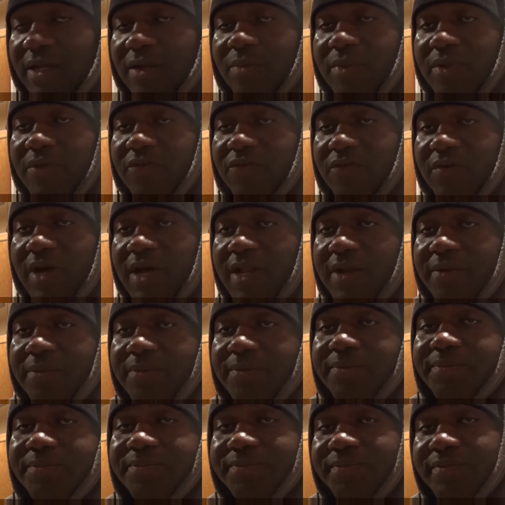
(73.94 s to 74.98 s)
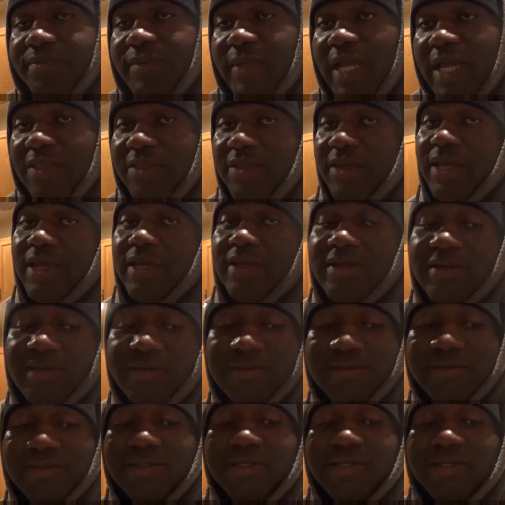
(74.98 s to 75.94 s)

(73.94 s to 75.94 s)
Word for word: it'll be fun, I think.